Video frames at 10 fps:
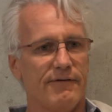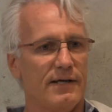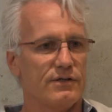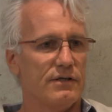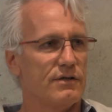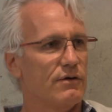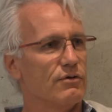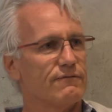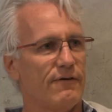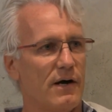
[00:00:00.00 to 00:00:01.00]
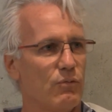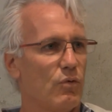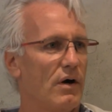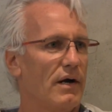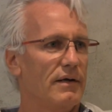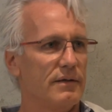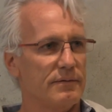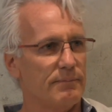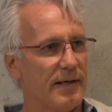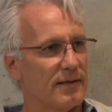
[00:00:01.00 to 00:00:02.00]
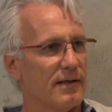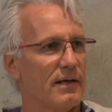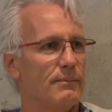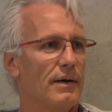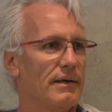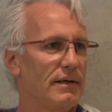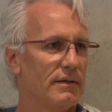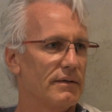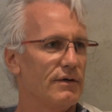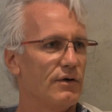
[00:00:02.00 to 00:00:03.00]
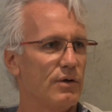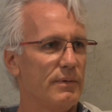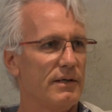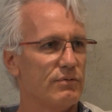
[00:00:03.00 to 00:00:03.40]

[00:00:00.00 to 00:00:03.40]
fancy dinners, fine wine, and making a lot of money. And you know what I mean.